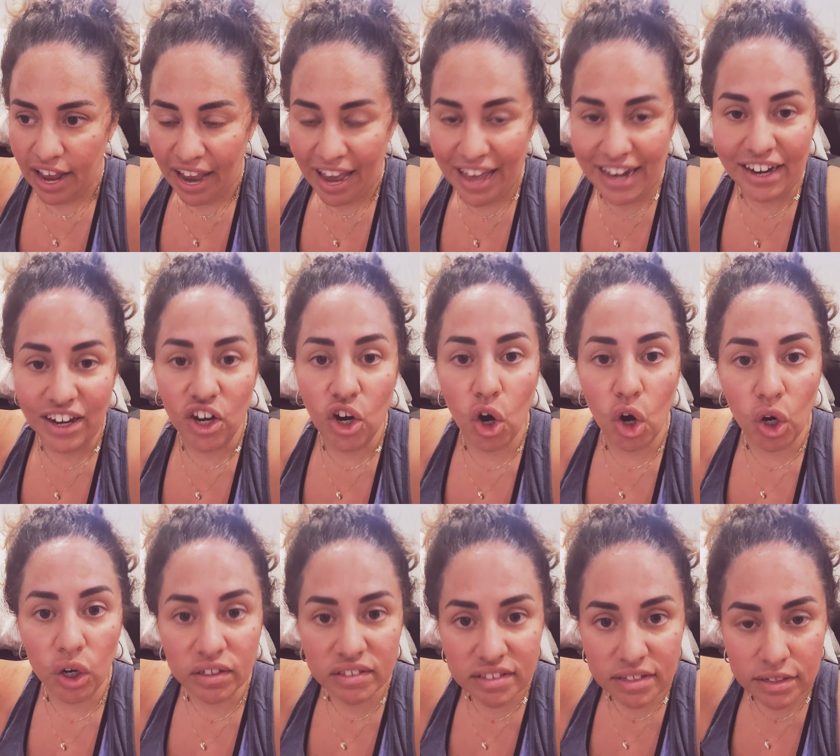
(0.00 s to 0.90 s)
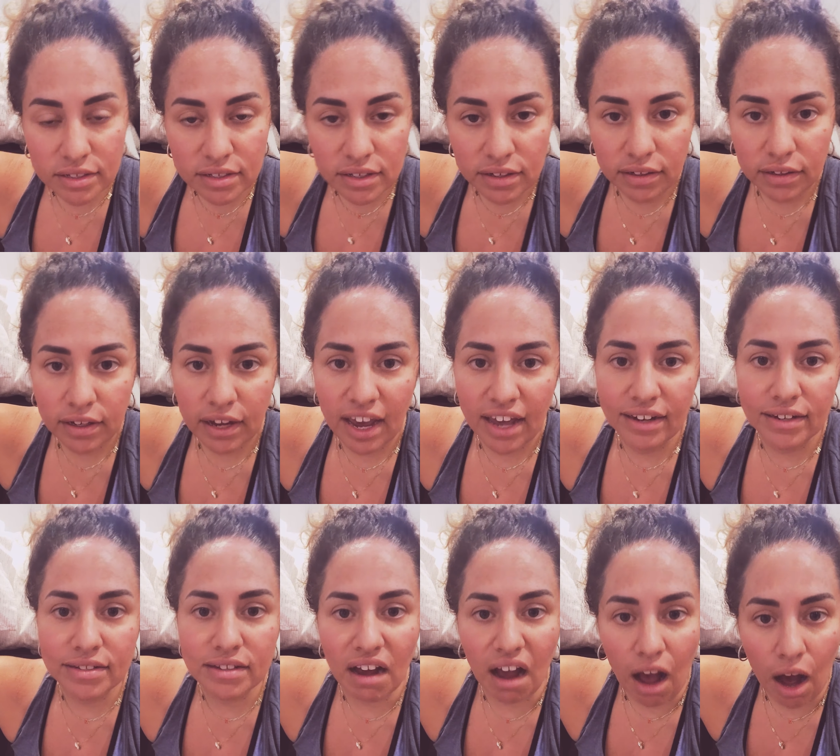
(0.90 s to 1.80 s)
And it hurts, and
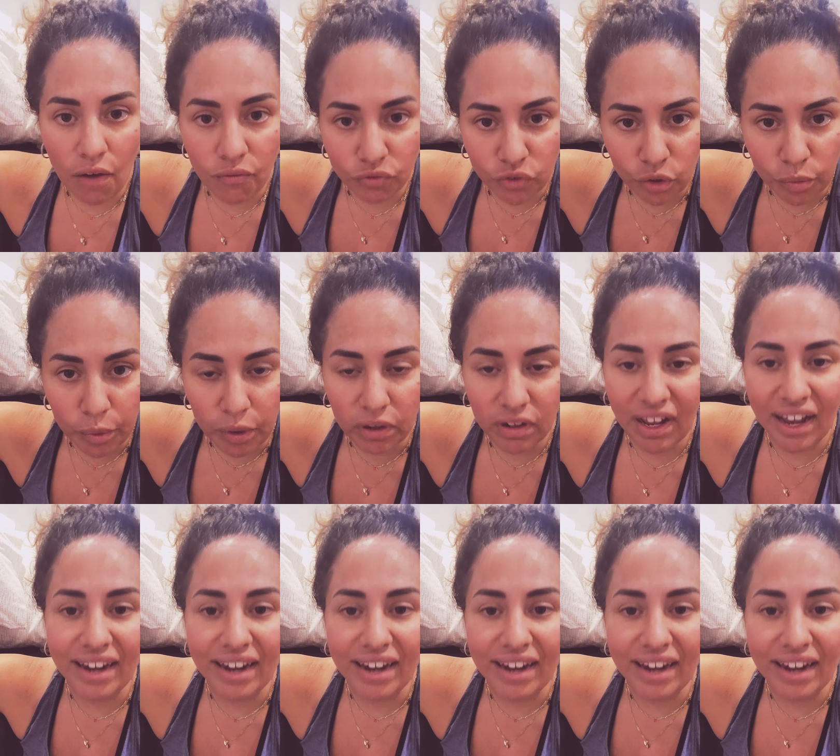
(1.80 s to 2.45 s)
it's uncomfortable,